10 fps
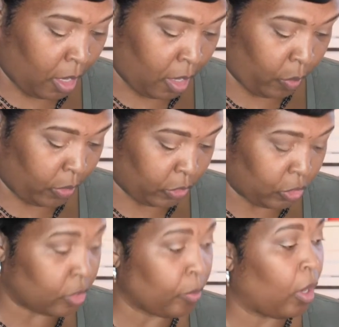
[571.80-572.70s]
with a
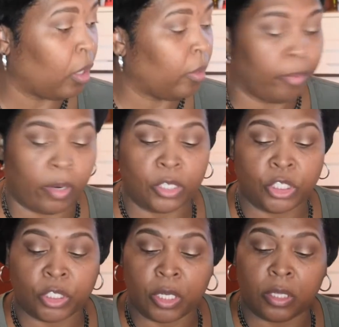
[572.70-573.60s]
smaller
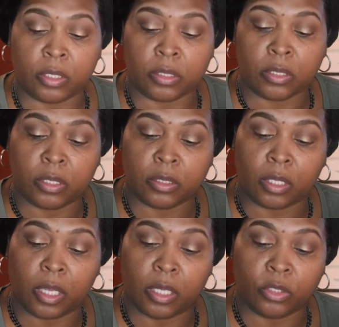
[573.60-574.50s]
brush, and this is
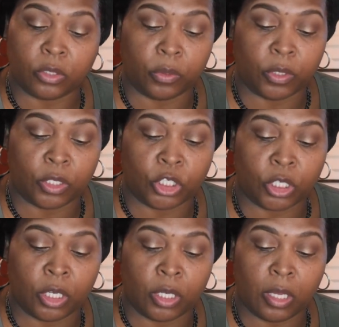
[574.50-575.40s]
again Sonia
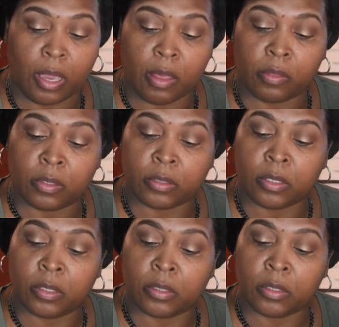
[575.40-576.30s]
G, and this
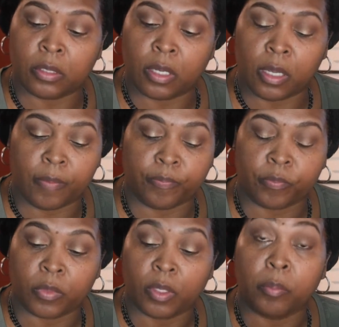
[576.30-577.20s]
is
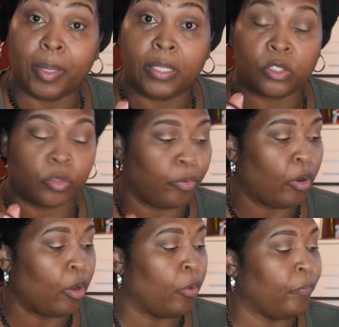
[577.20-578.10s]
Pencil
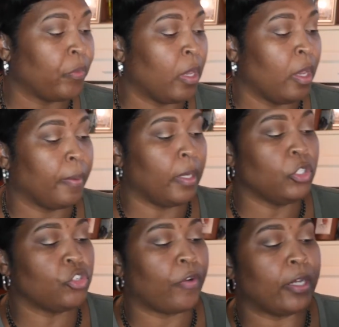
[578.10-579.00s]
Pro. I'm going to
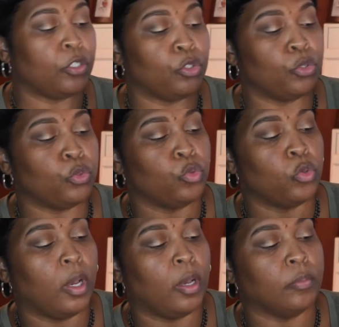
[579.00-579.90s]
try to do
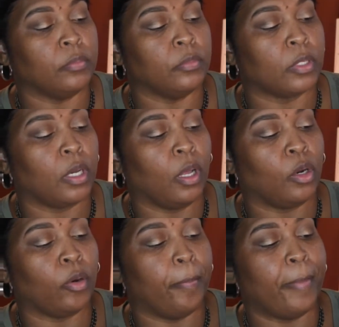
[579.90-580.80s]
the
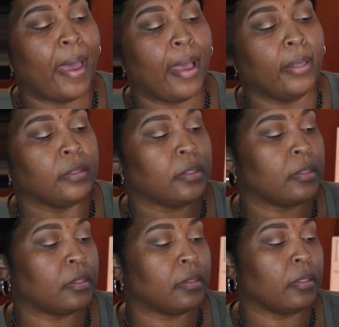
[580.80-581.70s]
color
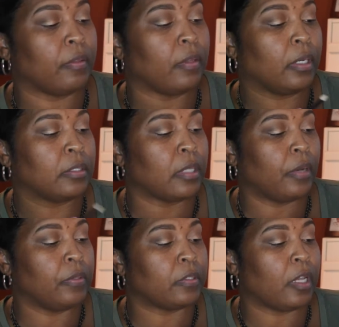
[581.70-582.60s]
Basque. I think that's how
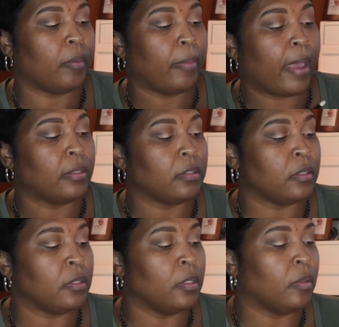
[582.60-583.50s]
you say it,
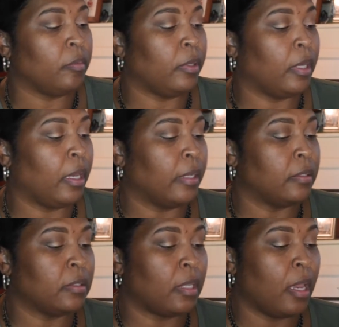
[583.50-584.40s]
Basque,
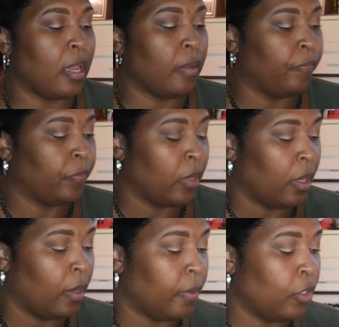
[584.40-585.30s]
B-A-S-K.
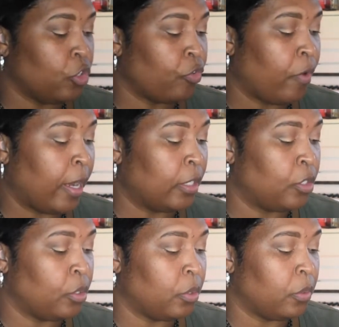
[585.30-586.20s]
I'm going to try
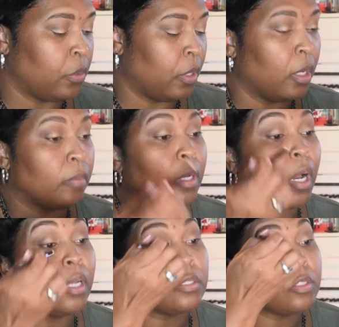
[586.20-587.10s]
to
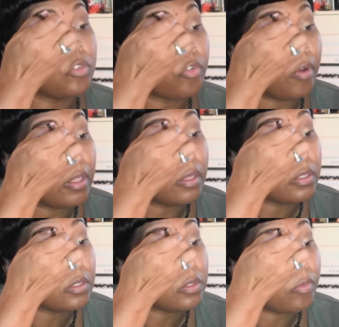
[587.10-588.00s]
concentrate
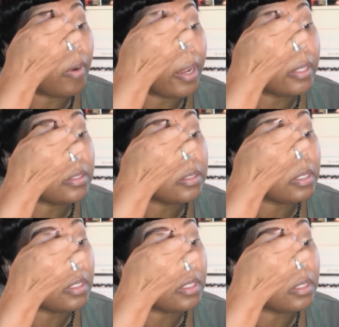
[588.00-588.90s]
this right
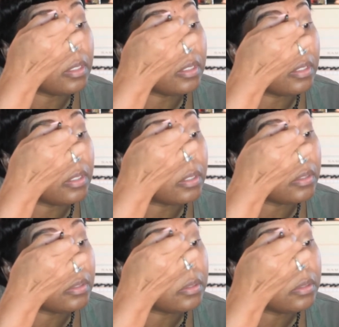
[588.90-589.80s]
in the
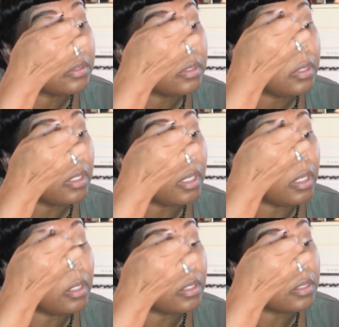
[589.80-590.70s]
little
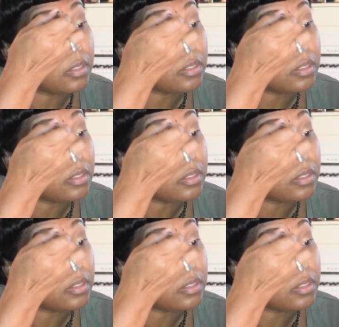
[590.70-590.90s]
inner